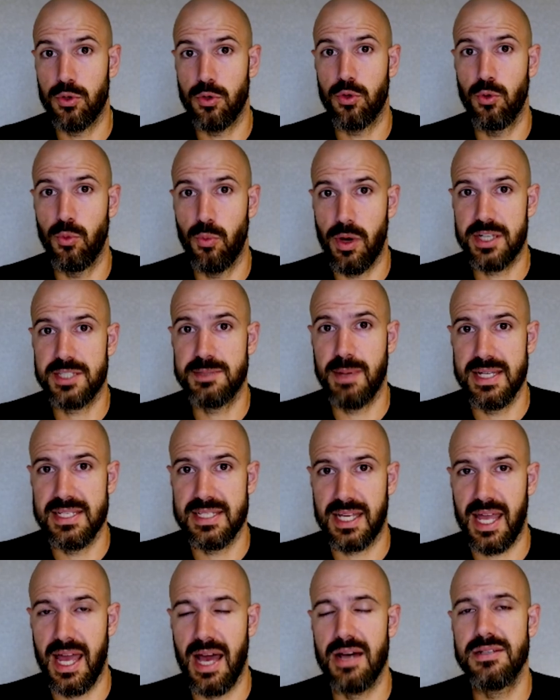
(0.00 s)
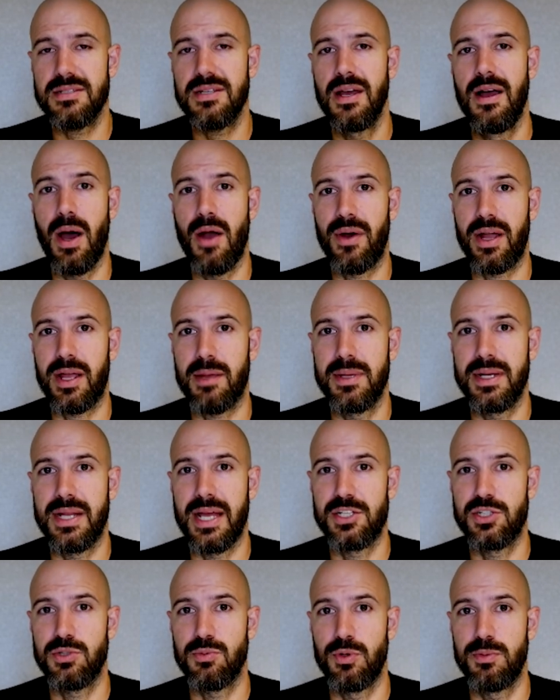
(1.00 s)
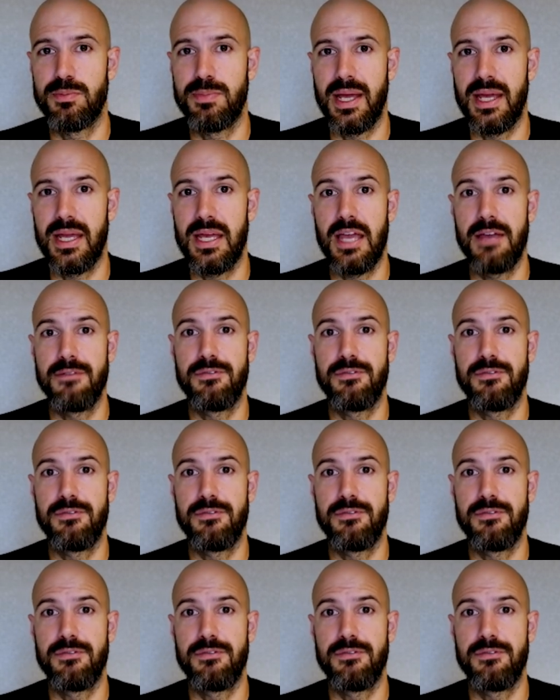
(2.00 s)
Google Workspace account, my recommendation would be